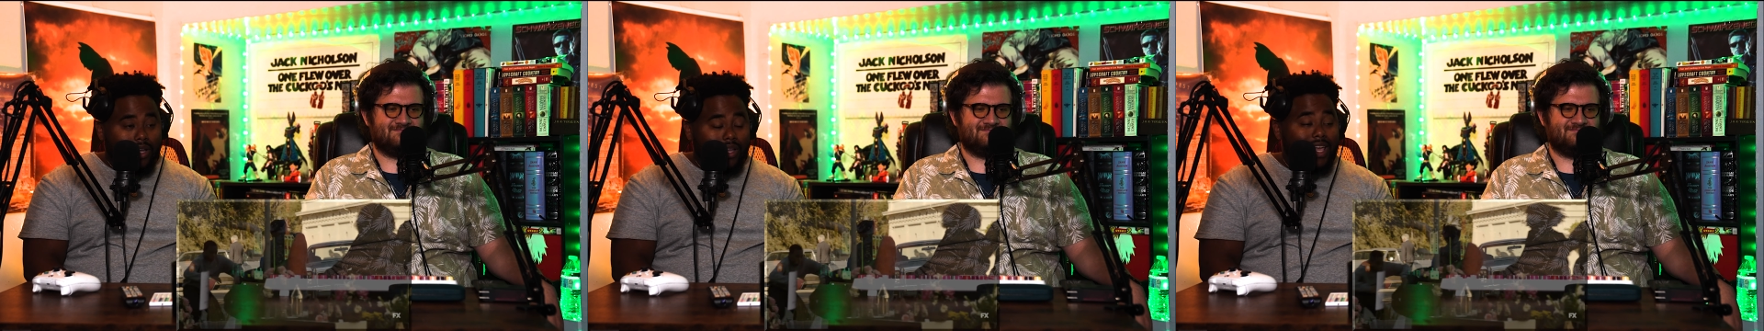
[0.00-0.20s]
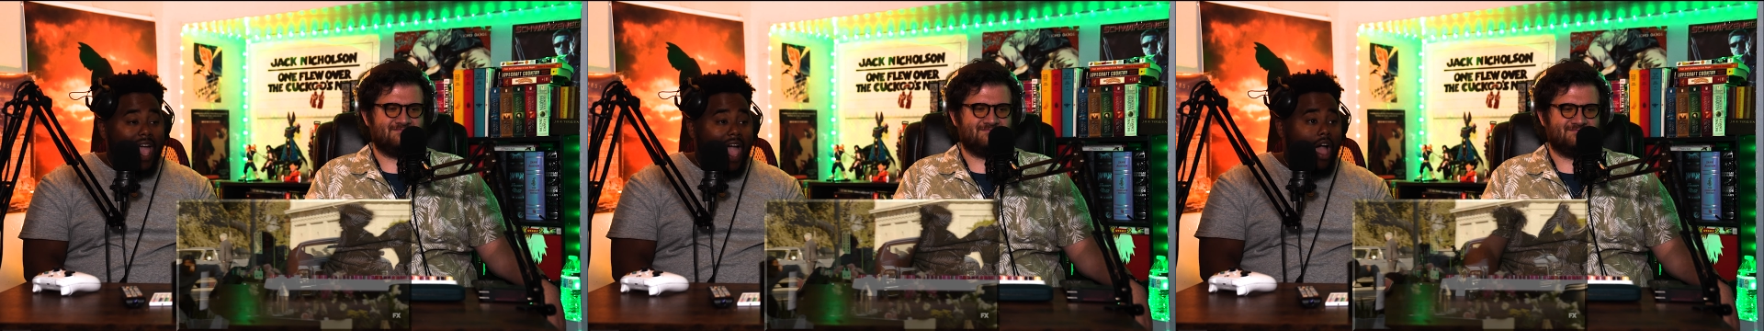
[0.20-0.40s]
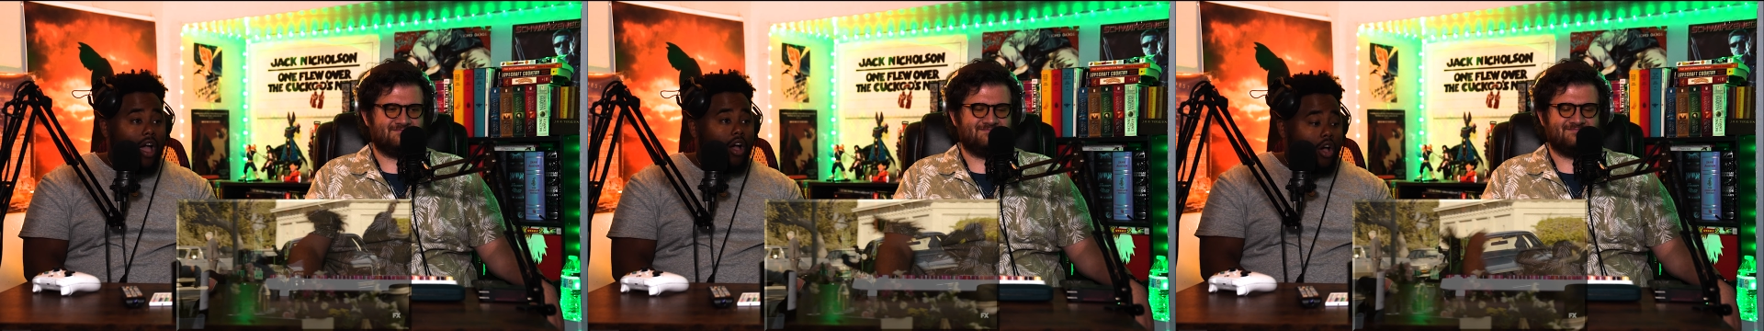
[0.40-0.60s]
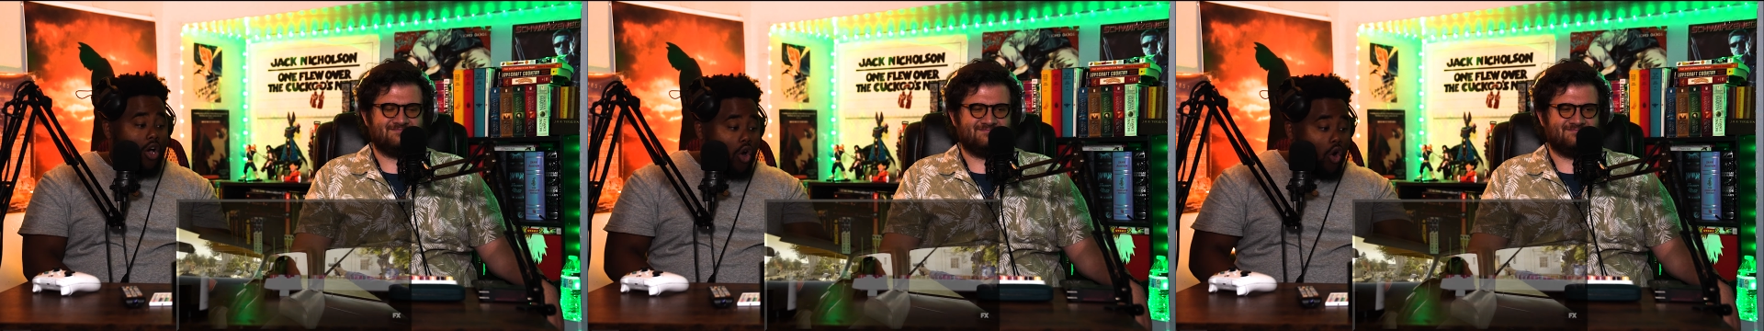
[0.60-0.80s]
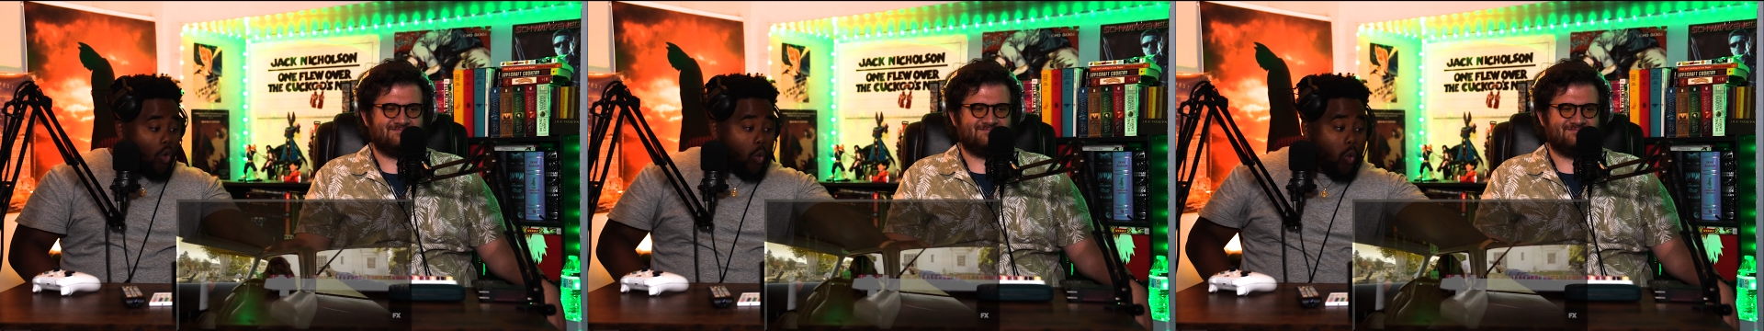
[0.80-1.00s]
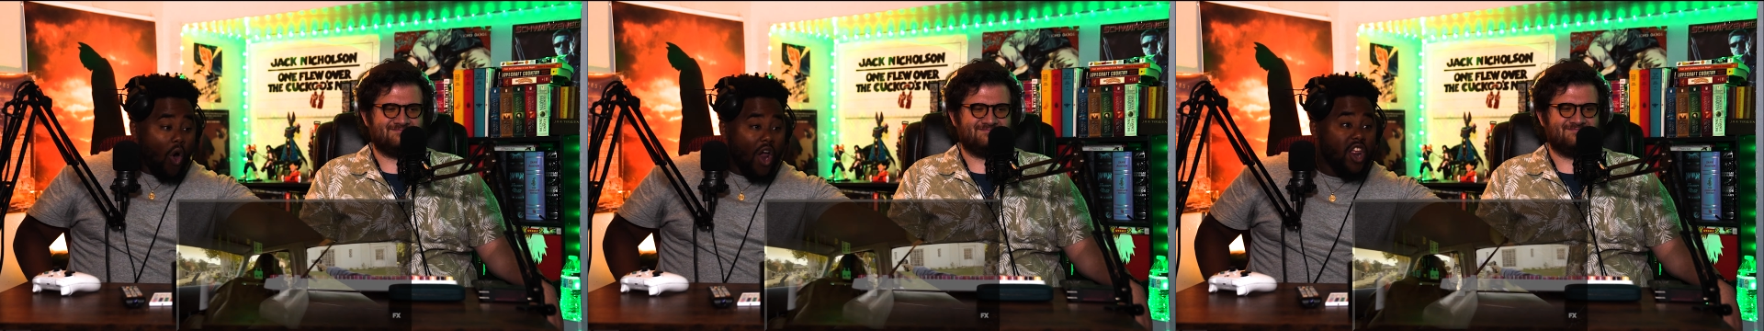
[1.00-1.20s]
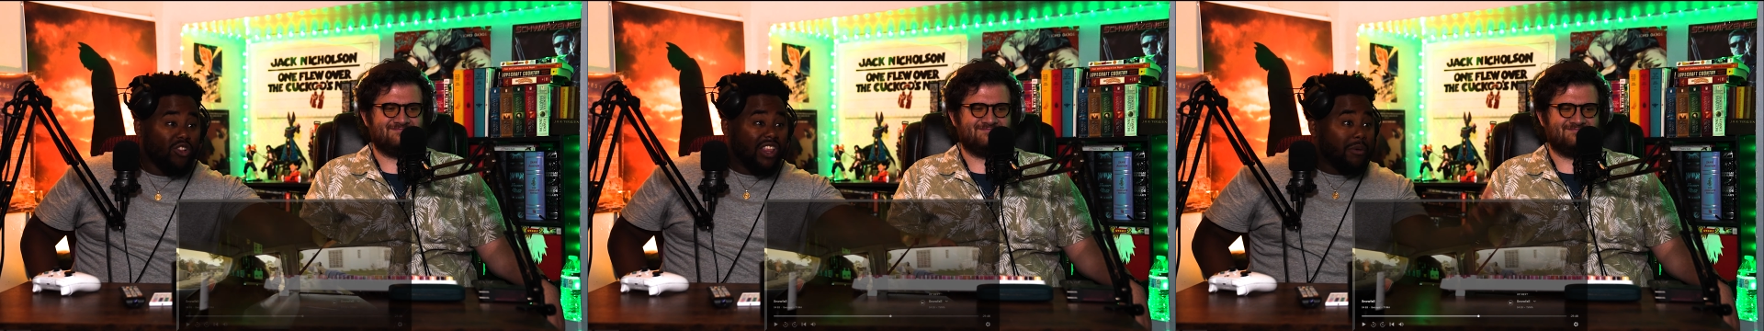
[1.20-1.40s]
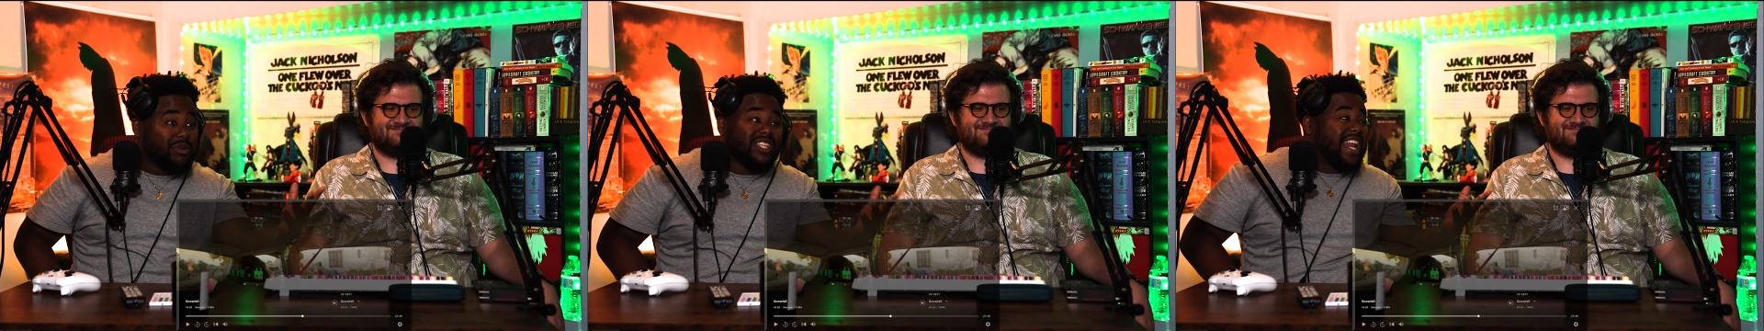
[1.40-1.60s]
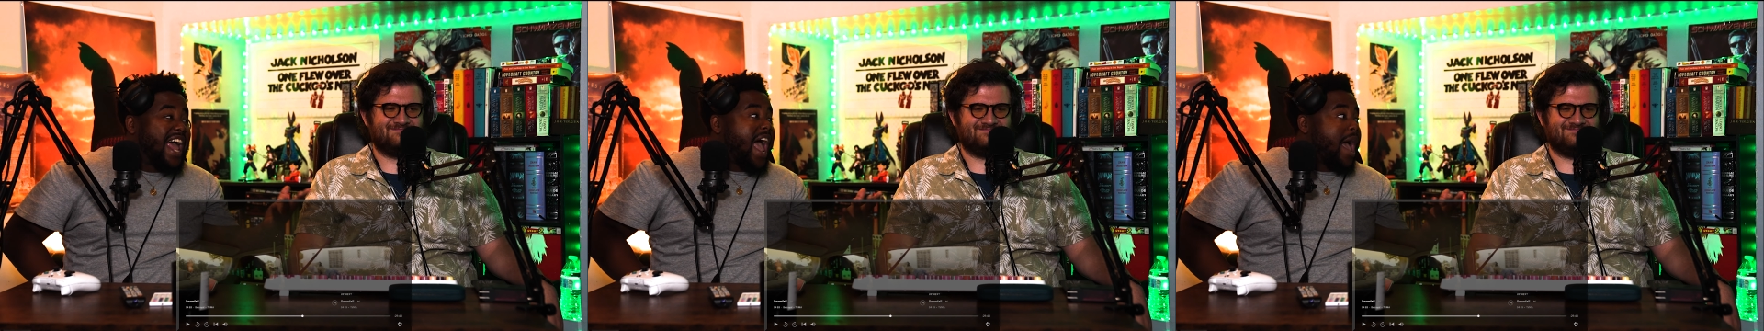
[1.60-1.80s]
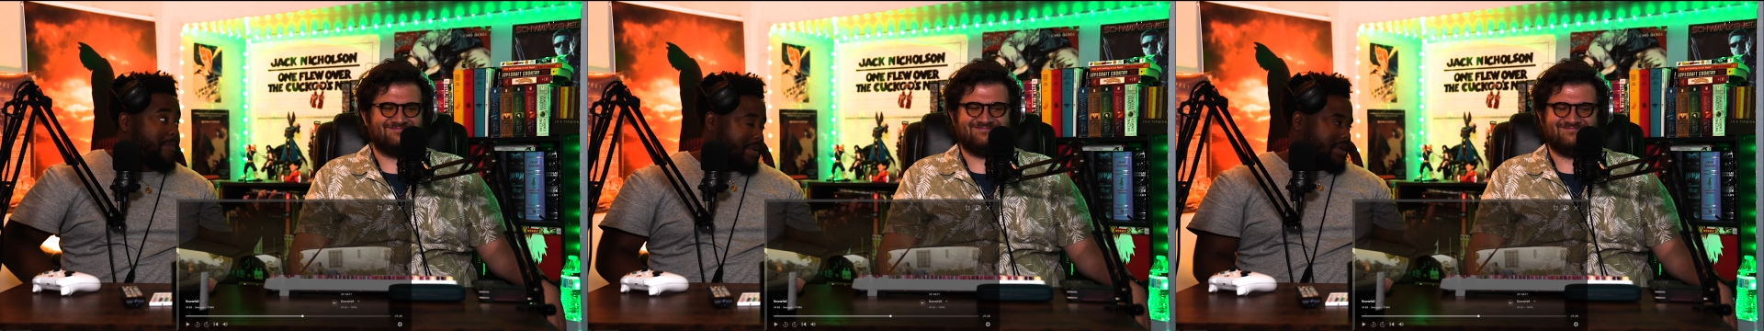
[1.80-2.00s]
Speaker 1: Yeah! what do you think was gonna
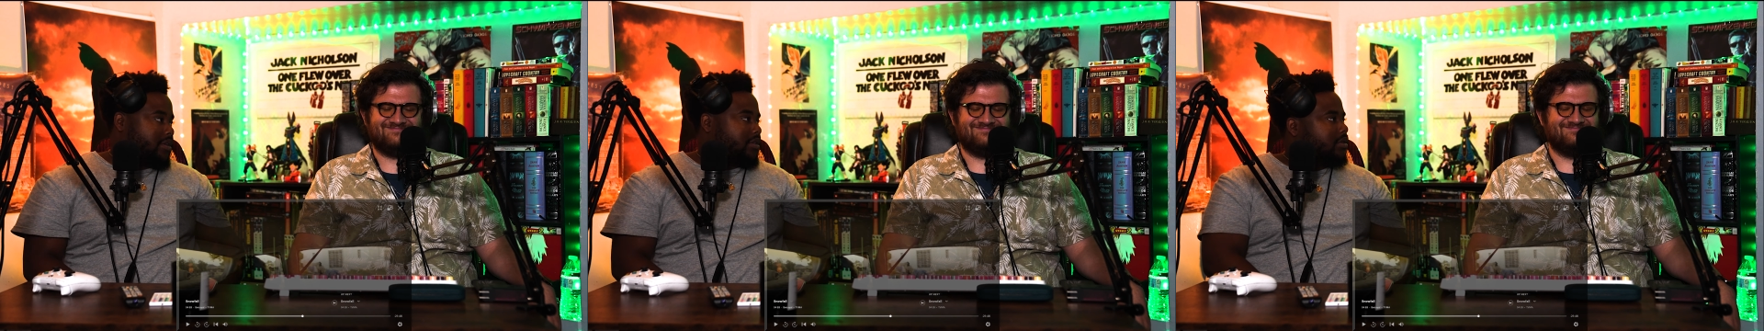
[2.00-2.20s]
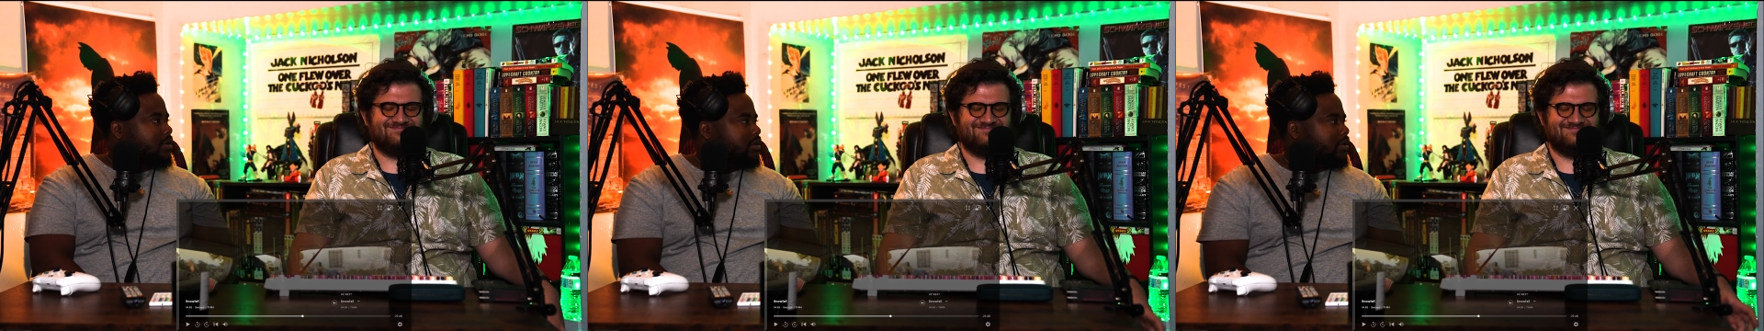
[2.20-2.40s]
happen?